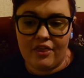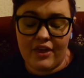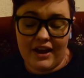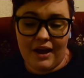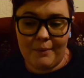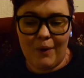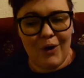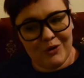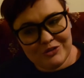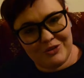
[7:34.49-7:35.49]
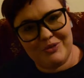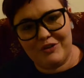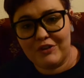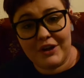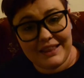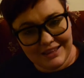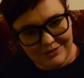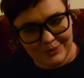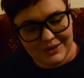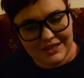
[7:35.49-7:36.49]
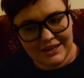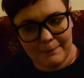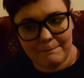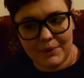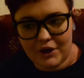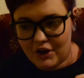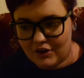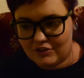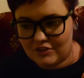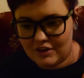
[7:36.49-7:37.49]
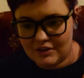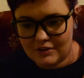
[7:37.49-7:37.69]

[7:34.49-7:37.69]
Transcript: Then I'm also not vlogging this week because